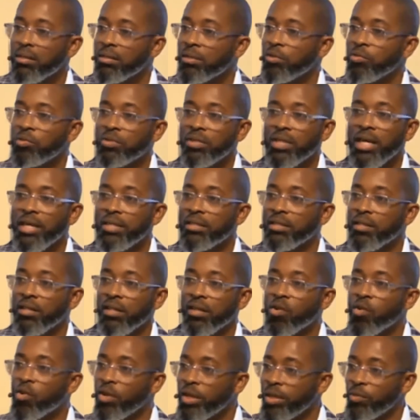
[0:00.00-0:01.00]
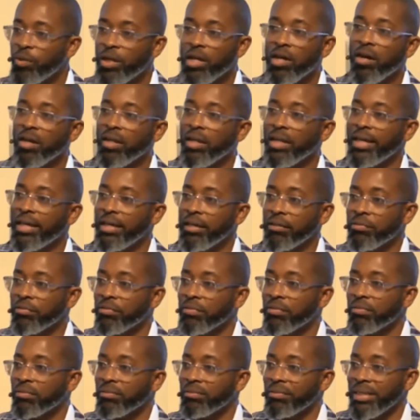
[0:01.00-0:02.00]
two sides of the coin we call
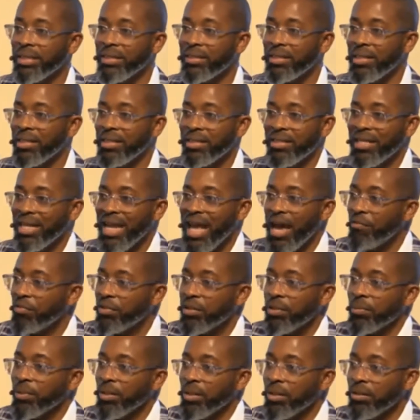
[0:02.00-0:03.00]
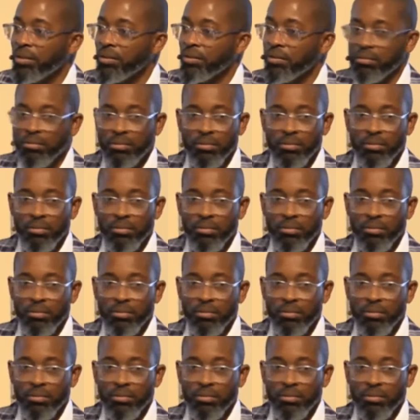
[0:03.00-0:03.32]
life. It's inevitable.